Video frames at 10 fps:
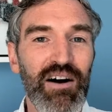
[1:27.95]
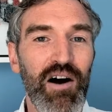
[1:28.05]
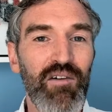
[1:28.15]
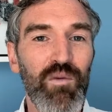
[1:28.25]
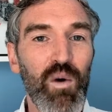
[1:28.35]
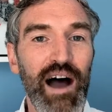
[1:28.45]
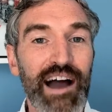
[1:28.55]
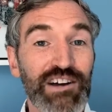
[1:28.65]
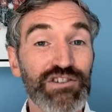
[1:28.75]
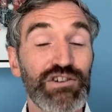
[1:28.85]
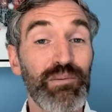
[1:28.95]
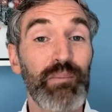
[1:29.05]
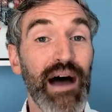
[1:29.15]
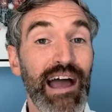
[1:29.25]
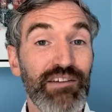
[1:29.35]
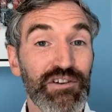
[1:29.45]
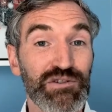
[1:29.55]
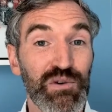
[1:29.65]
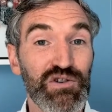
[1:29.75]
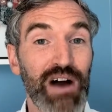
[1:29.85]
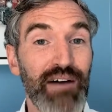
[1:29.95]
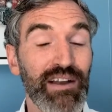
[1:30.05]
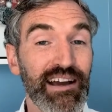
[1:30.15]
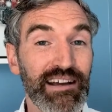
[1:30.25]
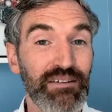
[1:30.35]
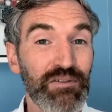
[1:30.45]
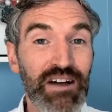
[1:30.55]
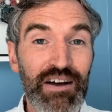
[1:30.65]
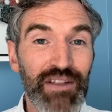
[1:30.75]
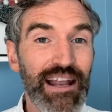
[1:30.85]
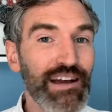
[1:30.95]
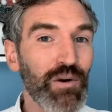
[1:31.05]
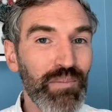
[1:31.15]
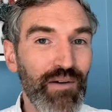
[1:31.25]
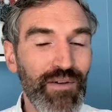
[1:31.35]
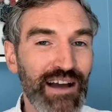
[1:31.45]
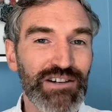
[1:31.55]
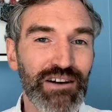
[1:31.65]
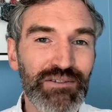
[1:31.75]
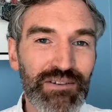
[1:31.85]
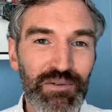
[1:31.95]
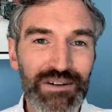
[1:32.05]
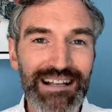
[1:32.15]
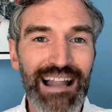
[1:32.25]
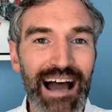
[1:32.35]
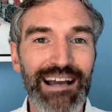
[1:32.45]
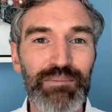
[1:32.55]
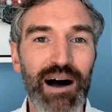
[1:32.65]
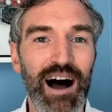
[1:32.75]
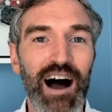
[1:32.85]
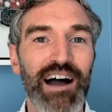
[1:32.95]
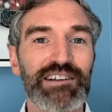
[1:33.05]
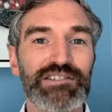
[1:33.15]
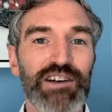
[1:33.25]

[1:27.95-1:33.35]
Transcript: of where consumer behaviors were traveling, and the legal profession was lagging behind.